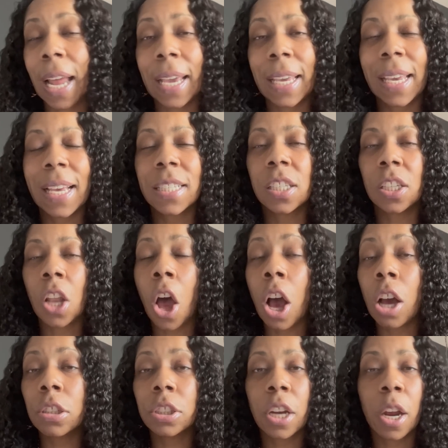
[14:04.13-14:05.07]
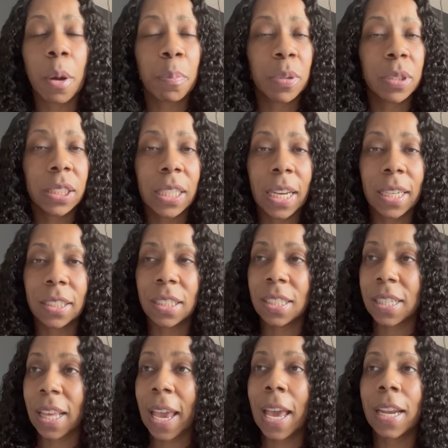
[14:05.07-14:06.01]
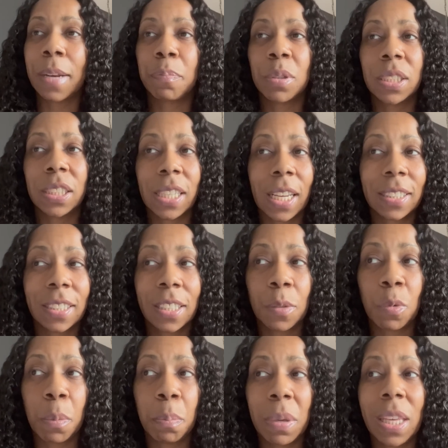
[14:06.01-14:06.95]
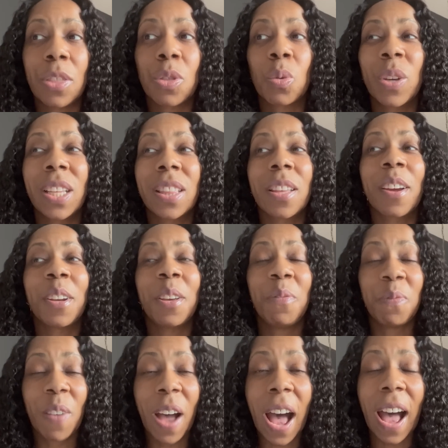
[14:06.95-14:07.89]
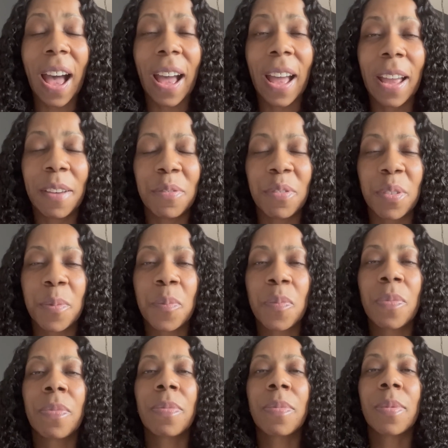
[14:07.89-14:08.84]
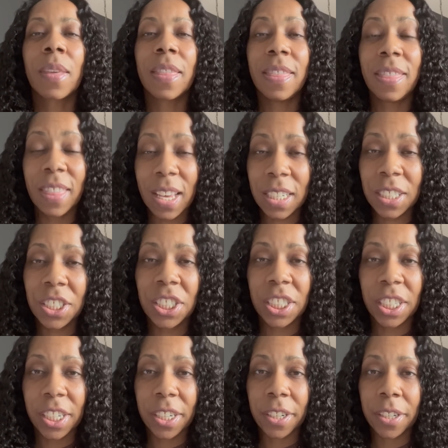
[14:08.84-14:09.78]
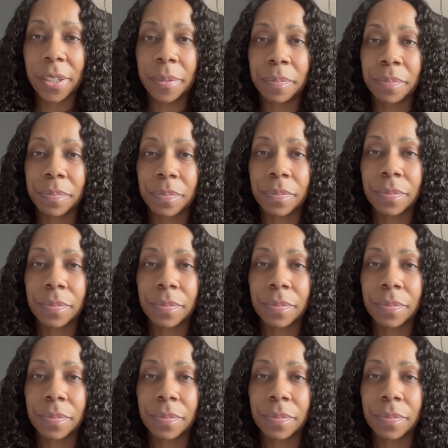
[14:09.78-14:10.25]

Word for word: I guess long-term projections, they had projected it would be 335 this year.